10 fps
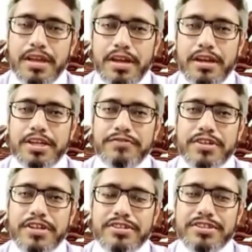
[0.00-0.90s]
And if
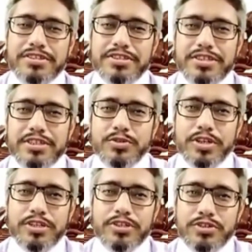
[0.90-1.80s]
he is interested in
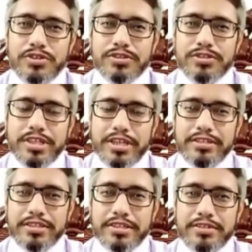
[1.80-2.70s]
knowing your
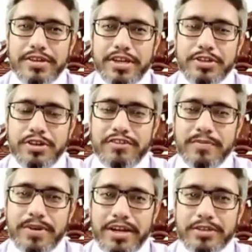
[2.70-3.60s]
skills and the way you have
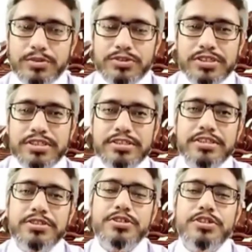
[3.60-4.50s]
applied those skills
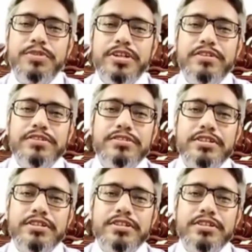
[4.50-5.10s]
in your previous